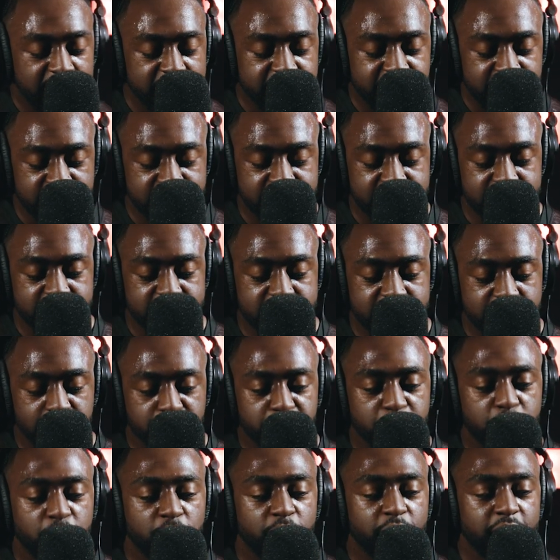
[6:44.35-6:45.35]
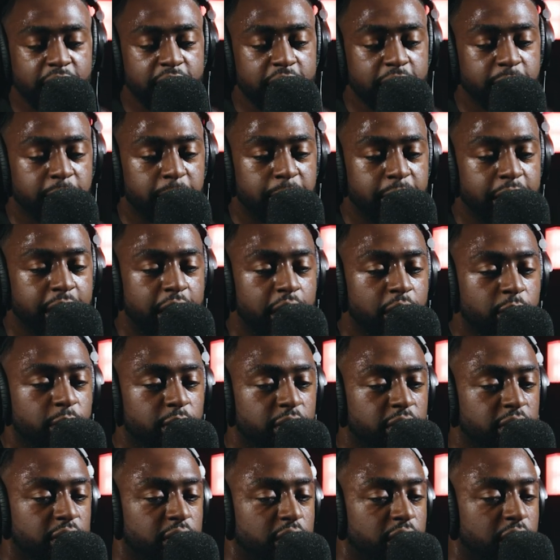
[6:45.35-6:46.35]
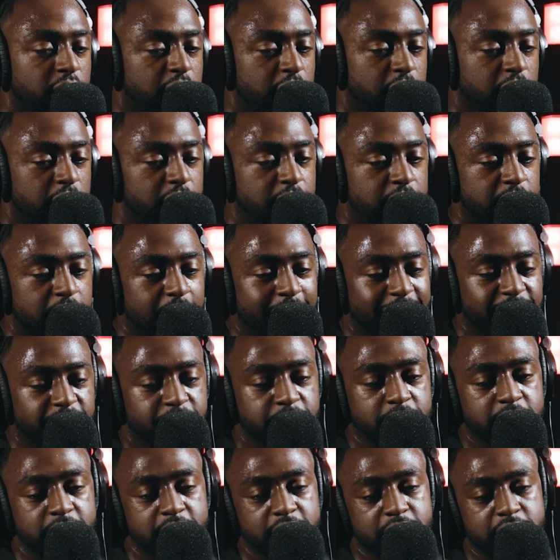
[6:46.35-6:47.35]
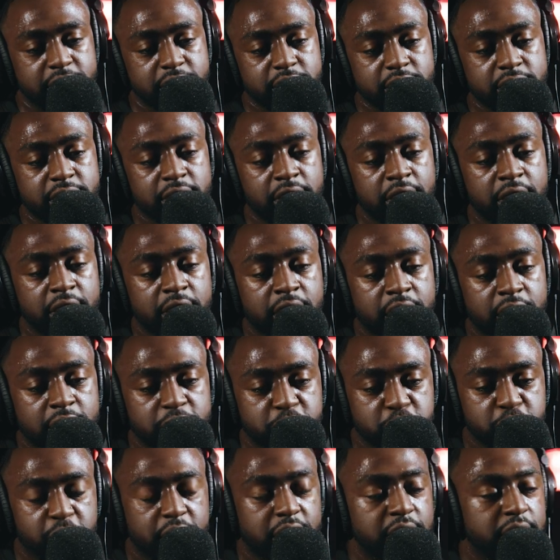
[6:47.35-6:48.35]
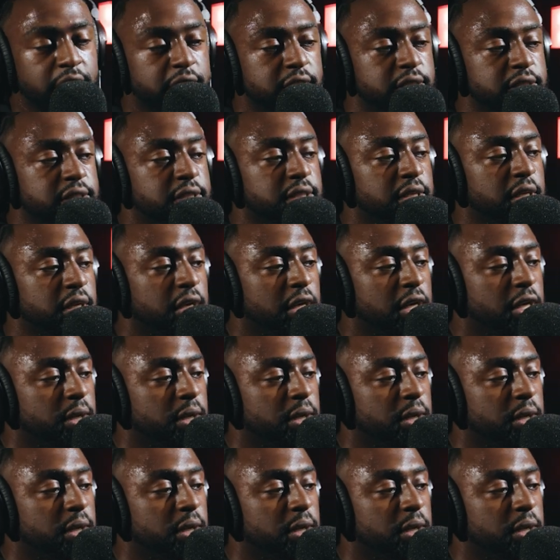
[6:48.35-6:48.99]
just to support and empower African Australians